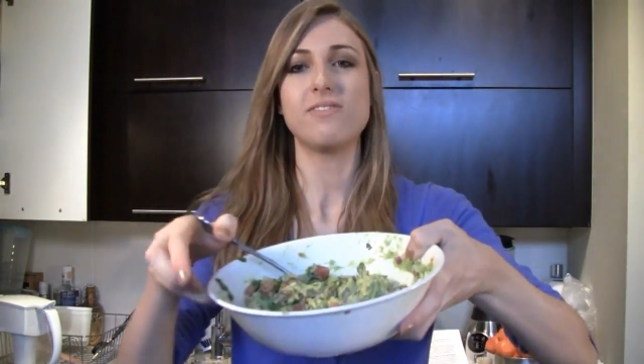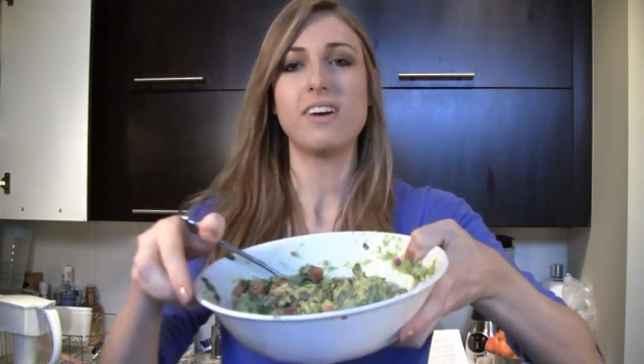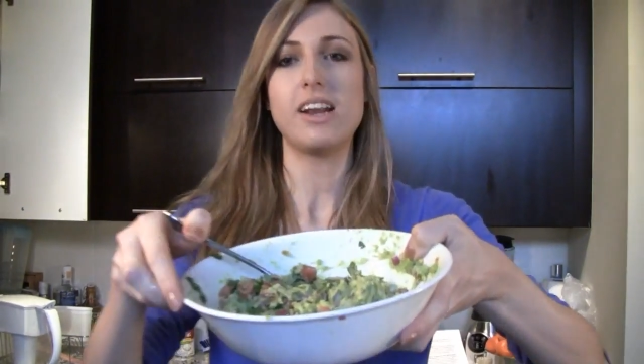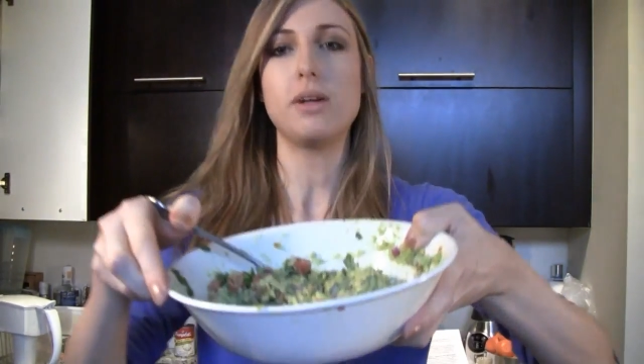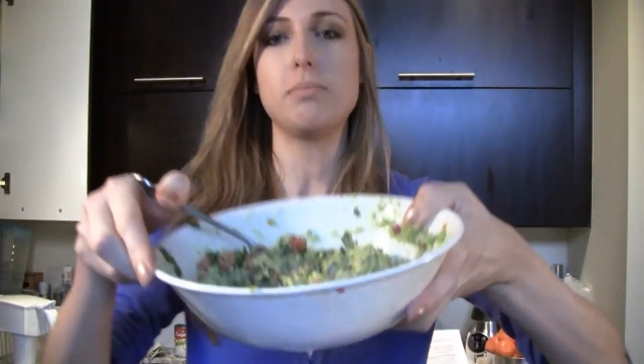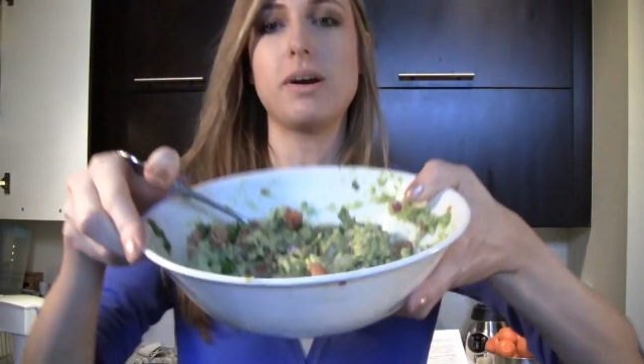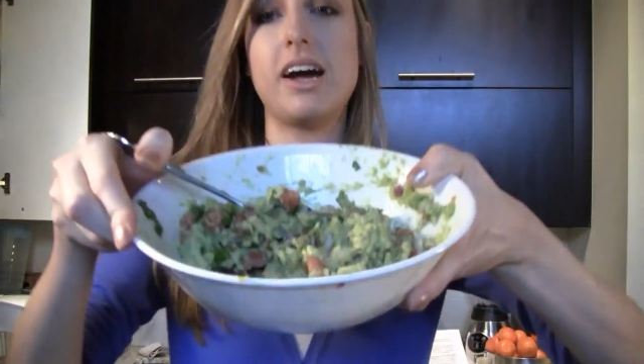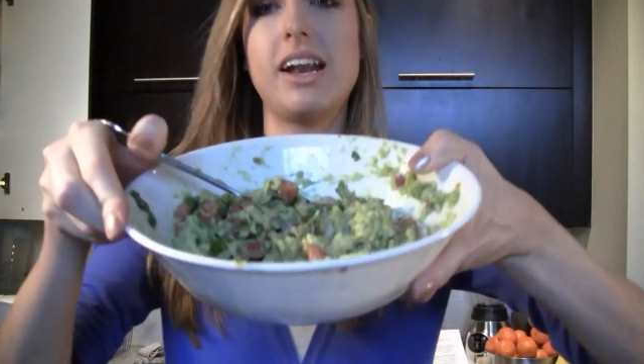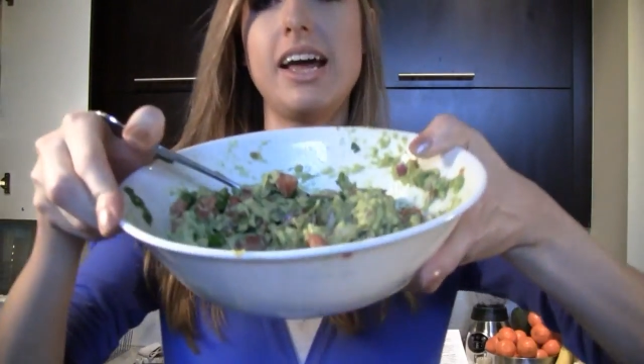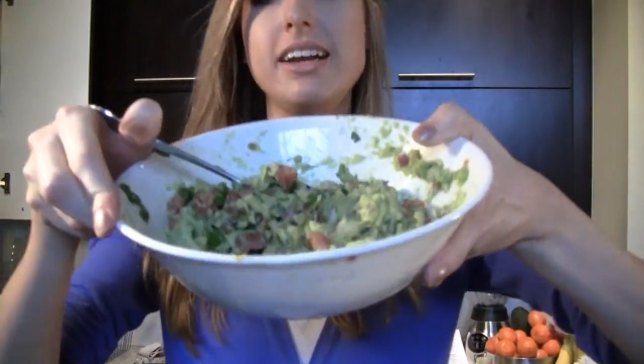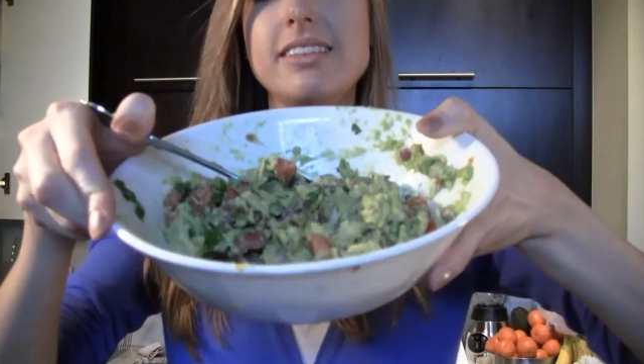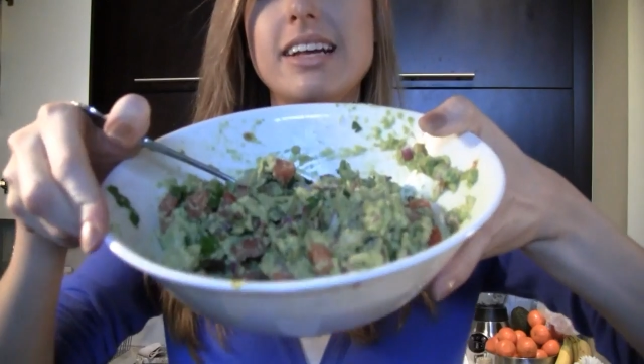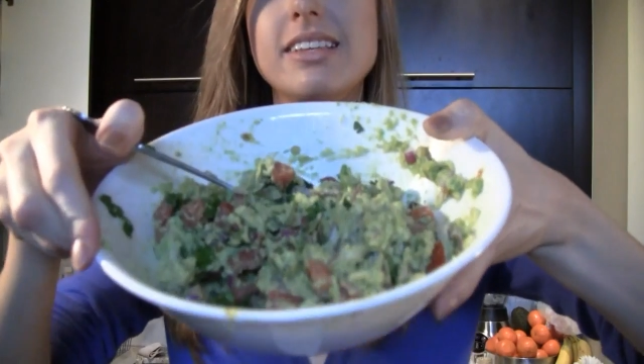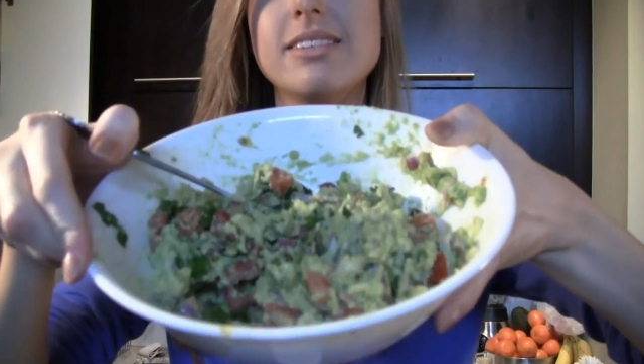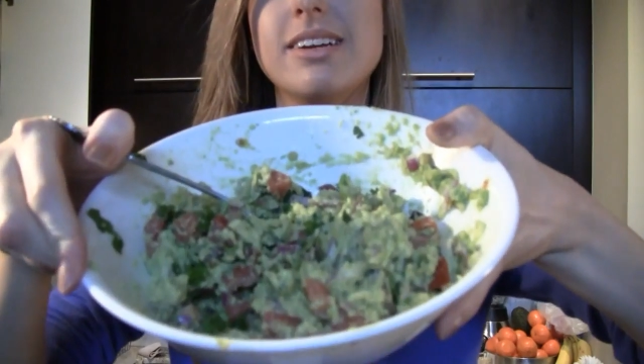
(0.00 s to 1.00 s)
final
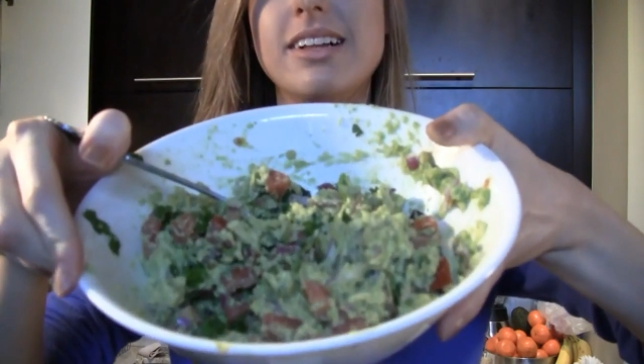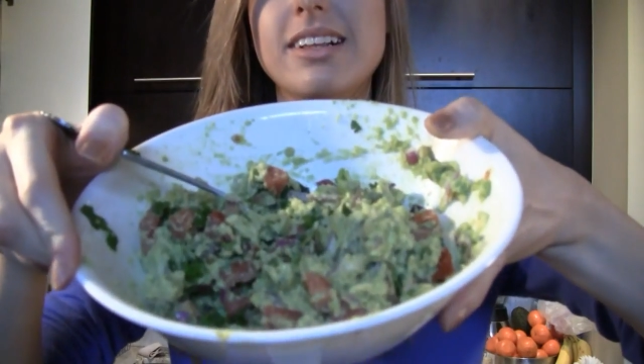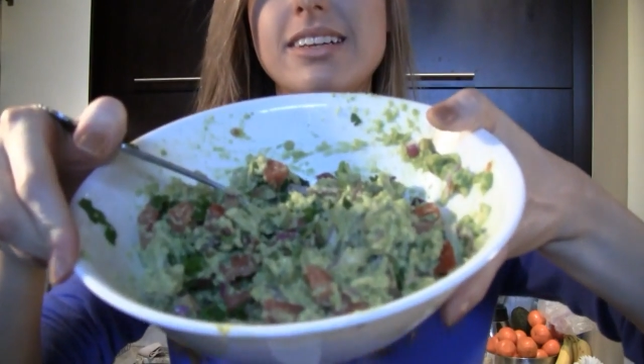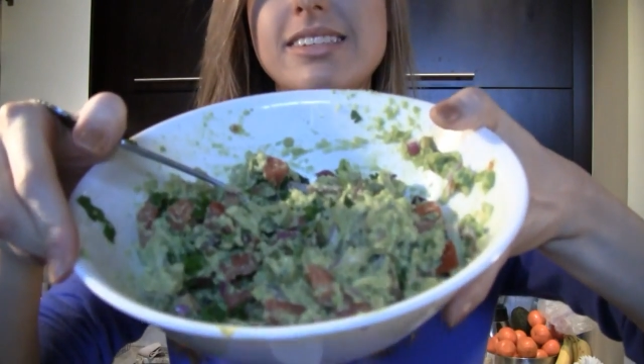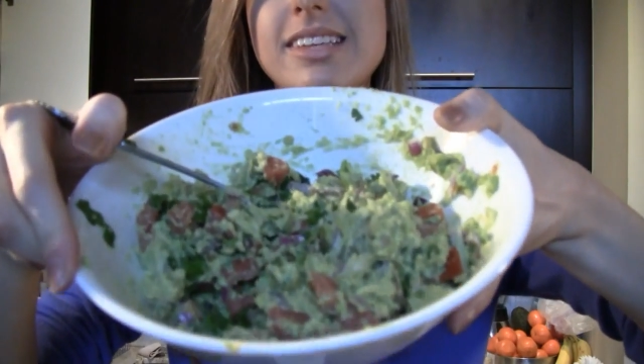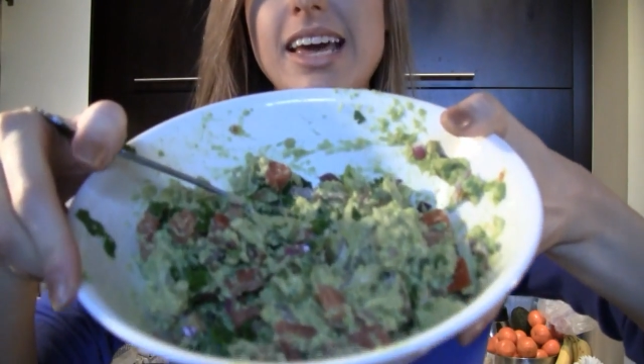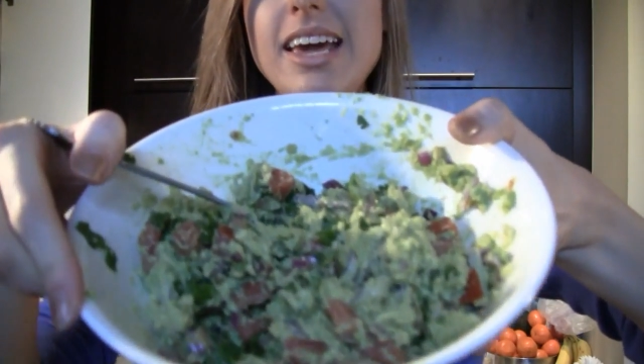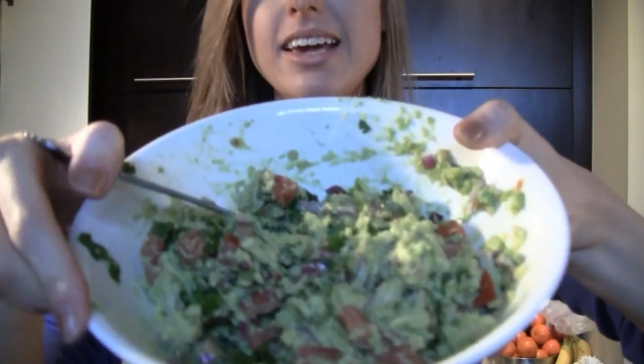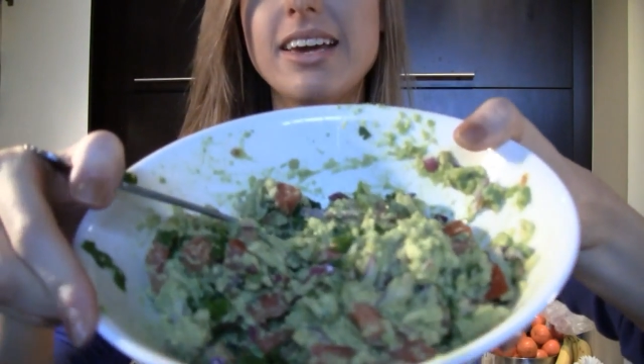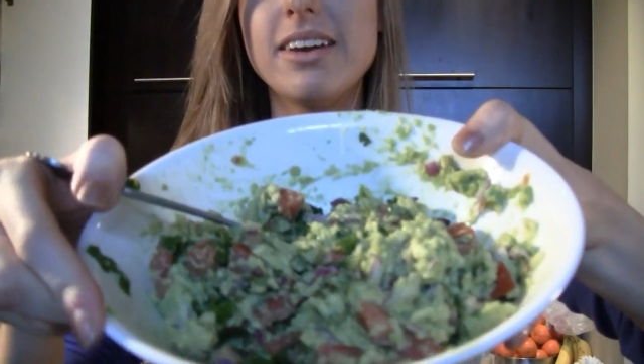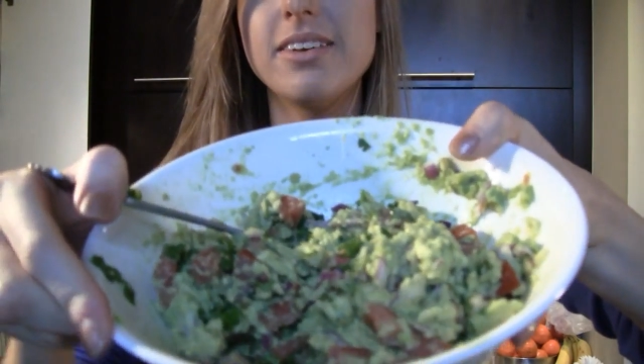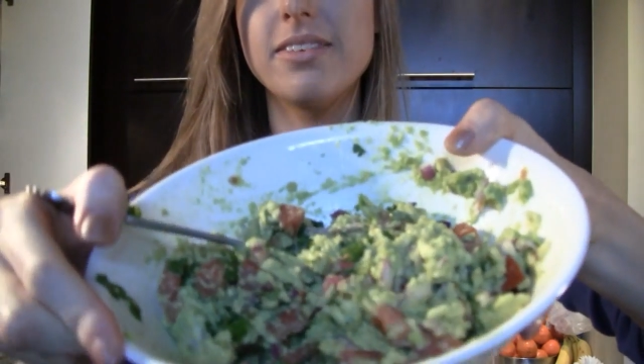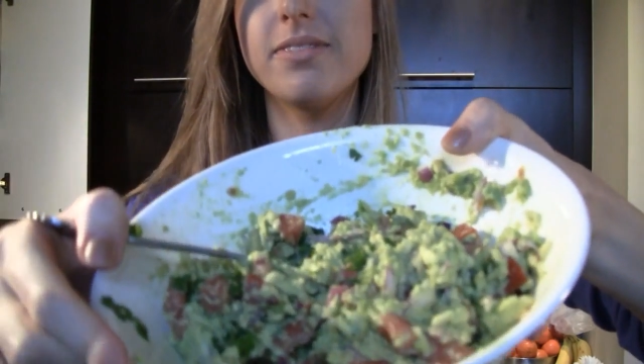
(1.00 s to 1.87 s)
product. That's what it looks like.